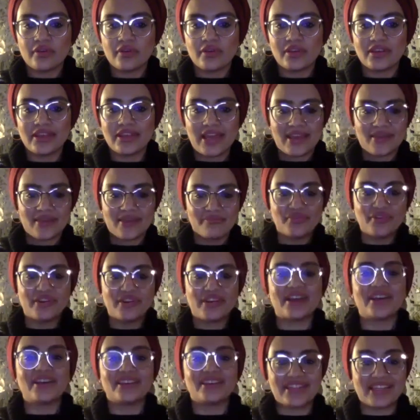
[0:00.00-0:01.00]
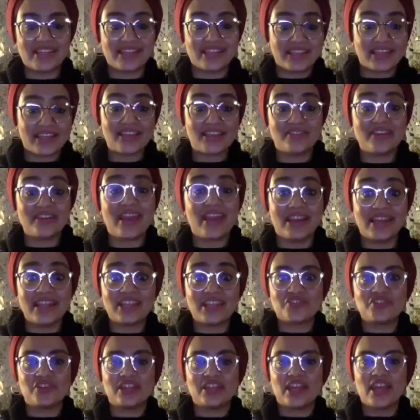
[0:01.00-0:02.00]
Yeah, Priya, send a GIF. Yeah,
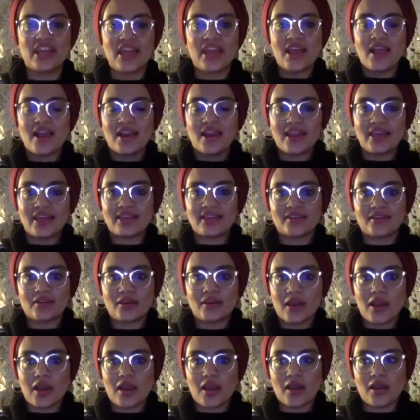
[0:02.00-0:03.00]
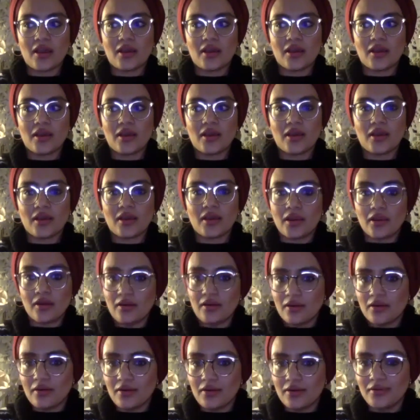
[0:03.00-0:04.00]
literally, like,
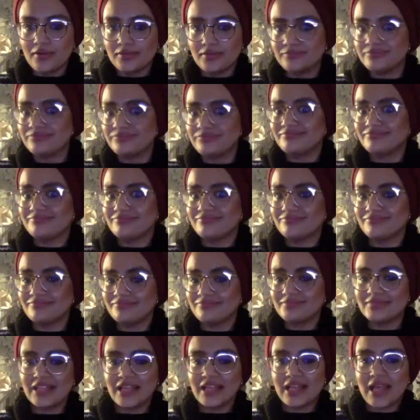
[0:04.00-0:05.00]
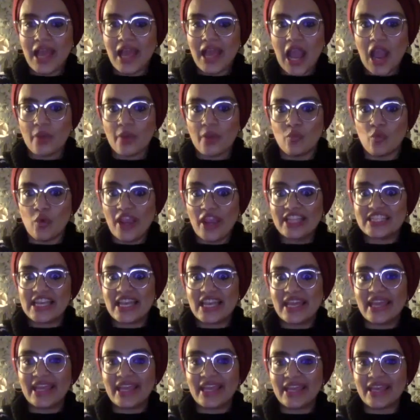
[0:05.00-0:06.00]
hello, I'm
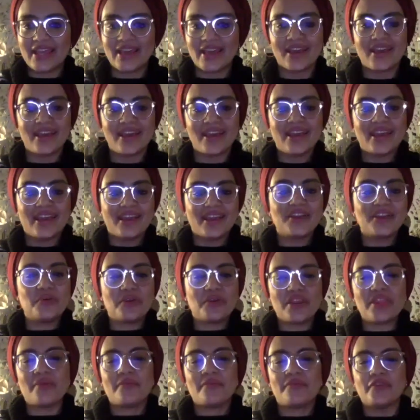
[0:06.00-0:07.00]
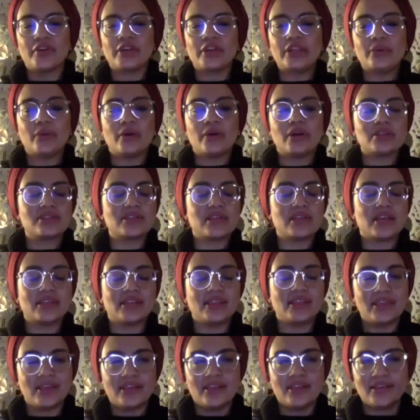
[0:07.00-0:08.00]
waiting. You know, one of them funny ones, and
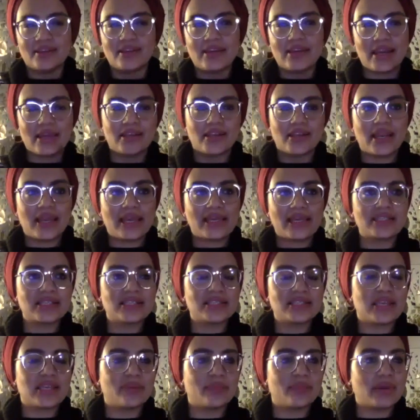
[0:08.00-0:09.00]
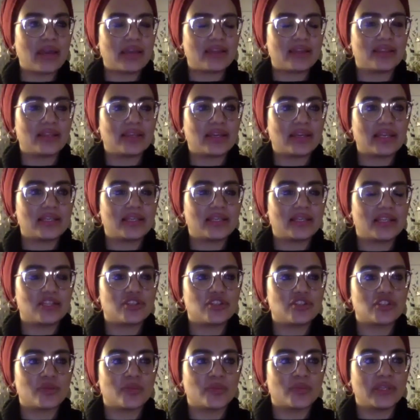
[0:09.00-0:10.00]
it kind of lightens it a bit. I think I did it
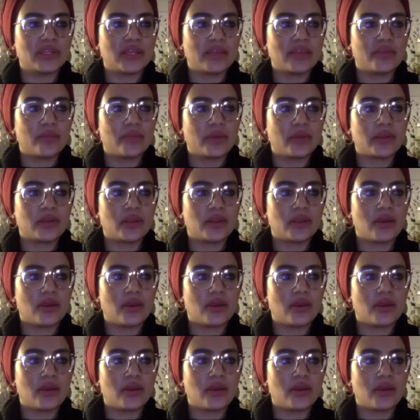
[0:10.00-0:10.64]
to somebody, and they went,